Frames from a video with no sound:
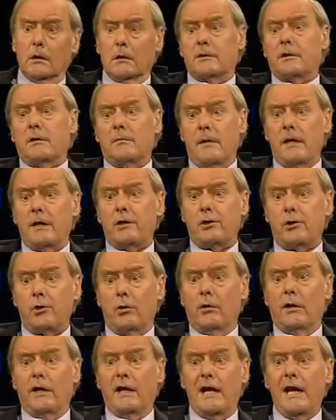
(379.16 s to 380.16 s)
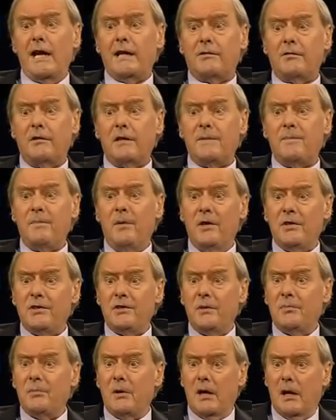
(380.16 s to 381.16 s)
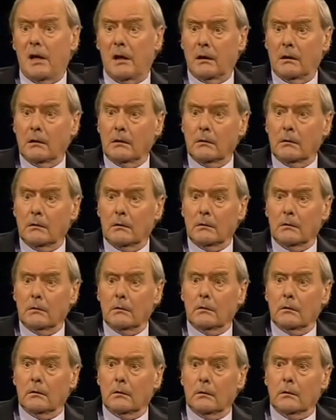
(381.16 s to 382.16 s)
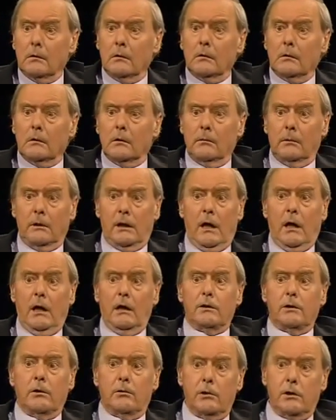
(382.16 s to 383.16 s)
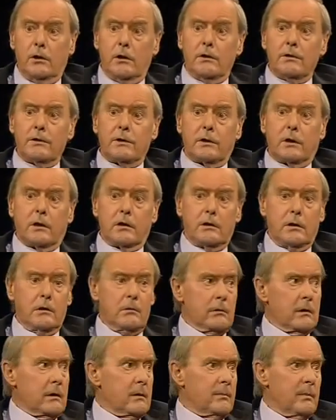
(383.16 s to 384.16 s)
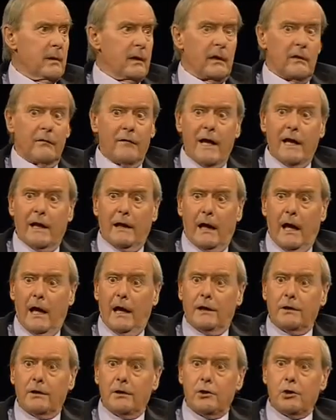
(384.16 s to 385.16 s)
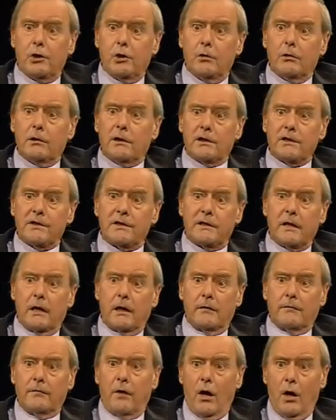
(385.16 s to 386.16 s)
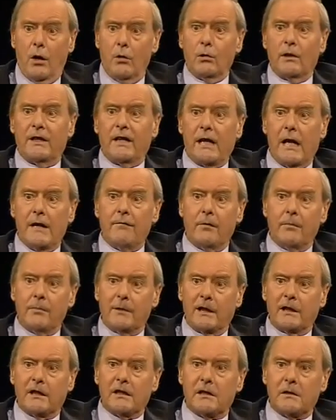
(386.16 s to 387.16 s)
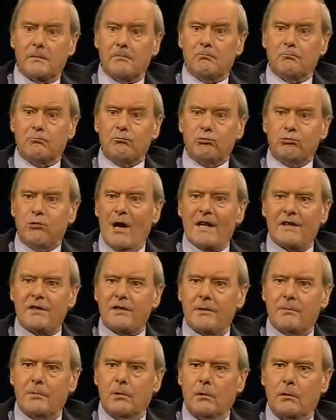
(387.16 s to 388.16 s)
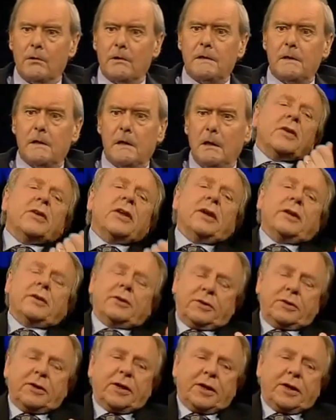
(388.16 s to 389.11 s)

Well, to make sure they act responsibly. I mean, our unions could do with a bit of that attitude instead of holding everybody to ransom all the time.